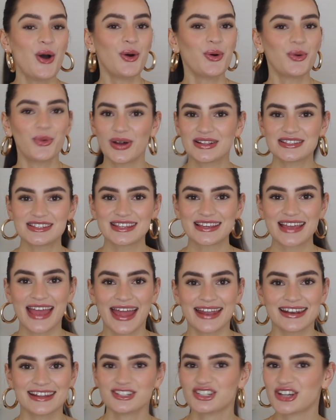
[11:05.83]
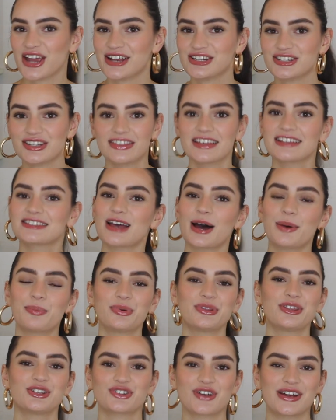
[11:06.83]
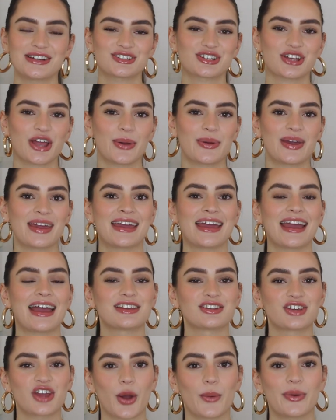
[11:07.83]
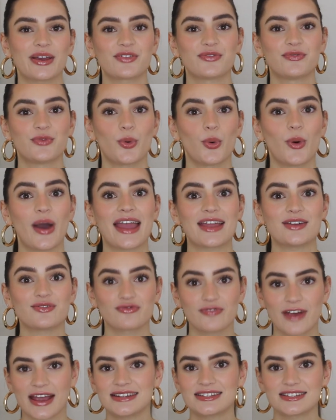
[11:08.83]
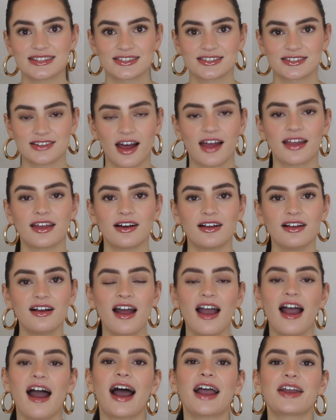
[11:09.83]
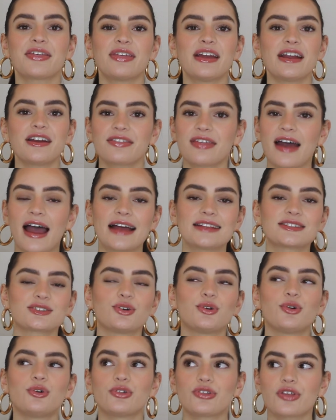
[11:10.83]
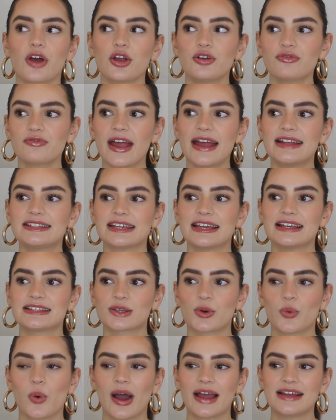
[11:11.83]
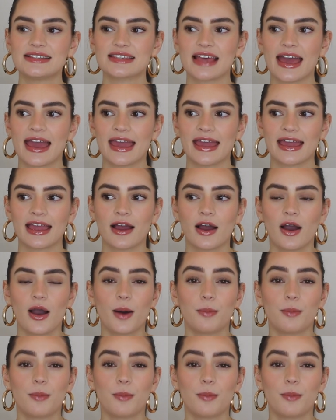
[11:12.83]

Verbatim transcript: Once again, changing things up with a trench coat here and going for a red style. I think that although red is quite a